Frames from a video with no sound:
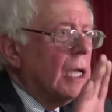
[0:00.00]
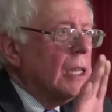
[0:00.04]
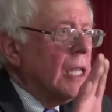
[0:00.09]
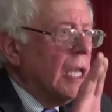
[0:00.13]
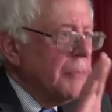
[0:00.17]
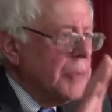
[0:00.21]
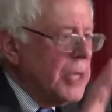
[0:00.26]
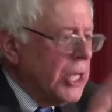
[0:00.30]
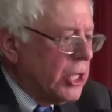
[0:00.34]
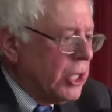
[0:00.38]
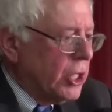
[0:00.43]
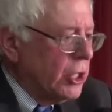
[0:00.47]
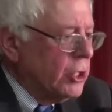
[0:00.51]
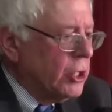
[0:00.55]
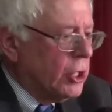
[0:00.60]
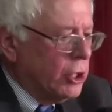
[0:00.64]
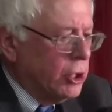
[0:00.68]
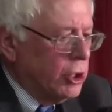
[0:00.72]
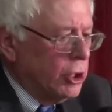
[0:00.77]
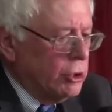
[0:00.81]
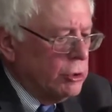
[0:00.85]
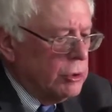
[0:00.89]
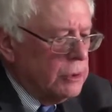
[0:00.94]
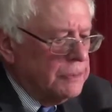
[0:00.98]
Let me
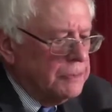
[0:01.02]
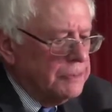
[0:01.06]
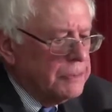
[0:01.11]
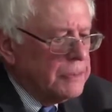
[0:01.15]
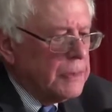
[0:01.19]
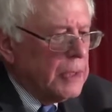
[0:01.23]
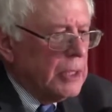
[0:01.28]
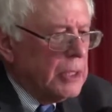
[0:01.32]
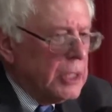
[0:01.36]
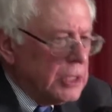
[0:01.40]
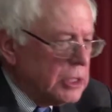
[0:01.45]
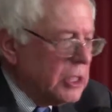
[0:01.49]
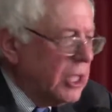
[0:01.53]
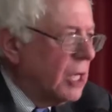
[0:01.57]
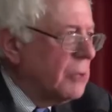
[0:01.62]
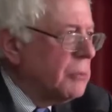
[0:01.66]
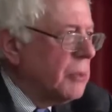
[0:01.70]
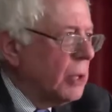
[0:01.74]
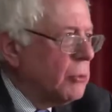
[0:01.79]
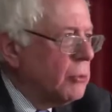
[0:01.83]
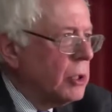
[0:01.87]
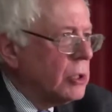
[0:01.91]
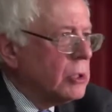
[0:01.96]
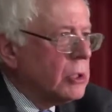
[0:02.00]
conclude, and this
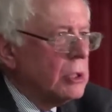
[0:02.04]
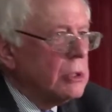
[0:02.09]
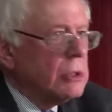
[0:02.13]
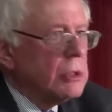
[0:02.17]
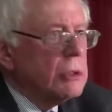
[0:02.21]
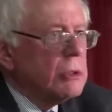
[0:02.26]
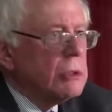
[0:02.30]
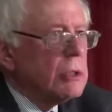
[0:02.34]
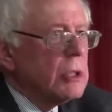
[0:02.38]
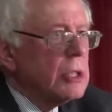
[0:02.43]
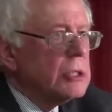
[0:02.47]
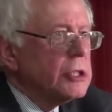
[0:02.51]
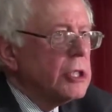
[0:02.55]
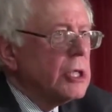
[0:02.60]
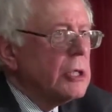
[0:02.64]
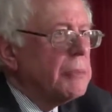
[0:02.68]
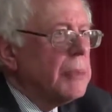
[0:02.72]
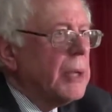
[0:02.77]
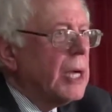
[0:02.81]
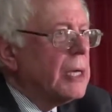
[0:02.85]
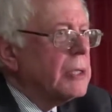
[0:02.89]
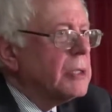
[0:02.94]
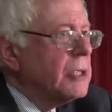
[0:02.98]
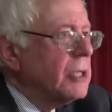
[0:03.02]
time I will conclude. I'll let you
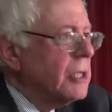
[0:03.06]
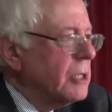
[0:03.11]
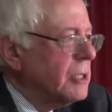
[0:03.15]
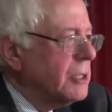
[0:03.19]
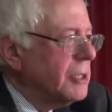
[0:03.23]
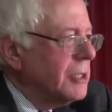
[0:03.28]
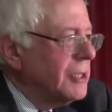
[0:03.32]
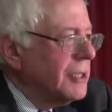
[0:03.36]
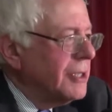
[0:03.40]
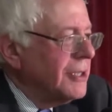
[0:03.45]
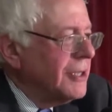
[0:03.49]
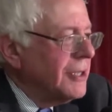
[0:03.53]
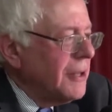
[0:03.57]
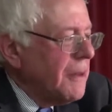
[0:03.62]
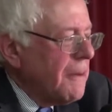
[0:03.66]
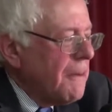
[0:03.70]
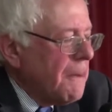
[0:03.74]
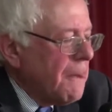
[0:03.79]
get back to you.